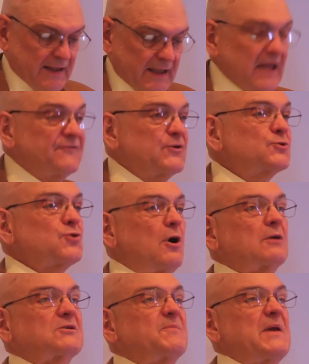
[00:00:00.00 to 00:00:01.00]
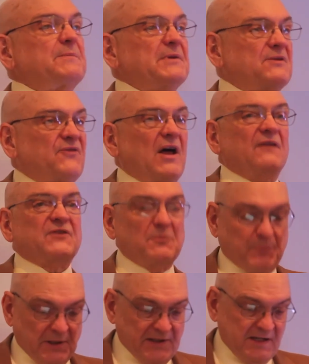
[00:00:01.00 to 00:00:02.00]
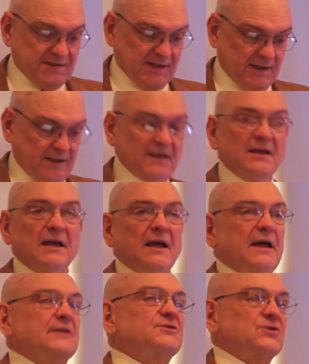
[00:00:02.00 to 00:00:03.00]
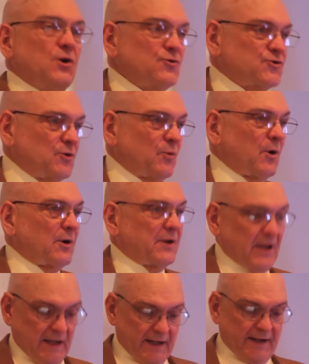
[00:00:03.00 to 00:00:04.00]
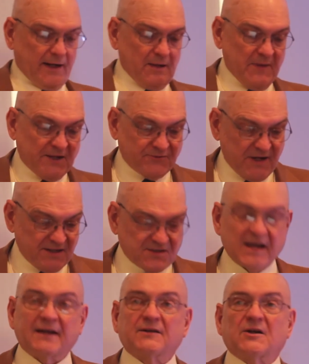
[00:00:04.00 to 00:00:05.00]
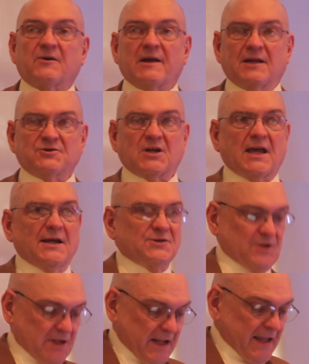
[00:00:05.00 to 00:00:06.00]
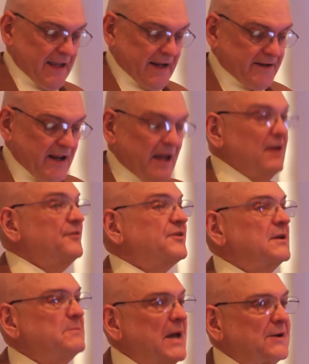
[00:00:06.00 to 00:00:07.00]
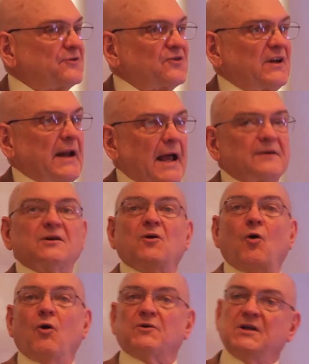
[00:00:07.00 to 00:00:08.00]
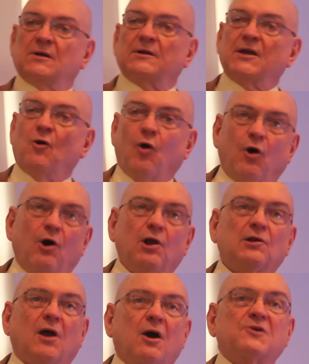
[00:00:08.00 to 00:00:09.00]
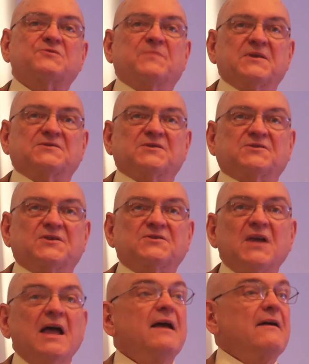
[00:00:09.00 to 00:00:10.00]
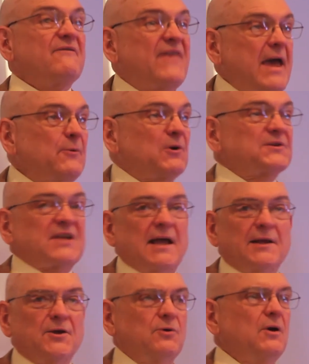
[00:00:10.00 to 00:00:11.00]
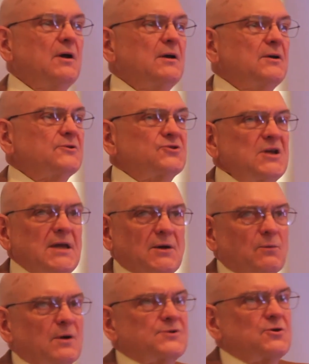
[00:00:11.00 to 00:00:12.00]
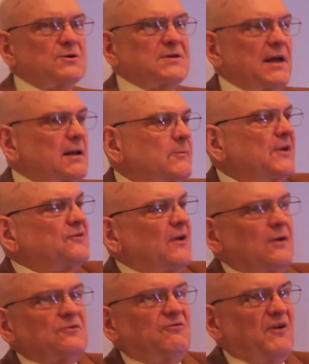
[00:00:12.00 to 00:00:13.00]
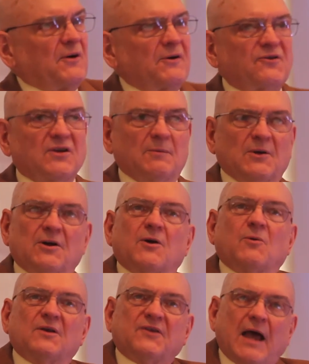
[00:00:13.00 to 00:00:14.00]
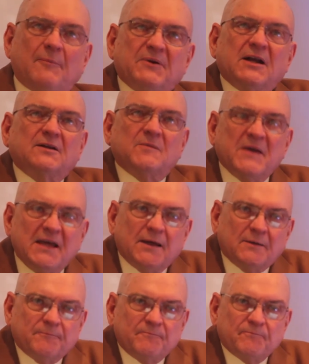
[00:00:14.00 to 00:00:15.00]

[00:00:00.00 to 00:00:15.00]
If you talk to people involved in policing, in social work, in elementary and secondary education, in health and medicine, and in nearly all large businesses, they will tell you, gee, what you're telling me sounds very similar to what's happening to me.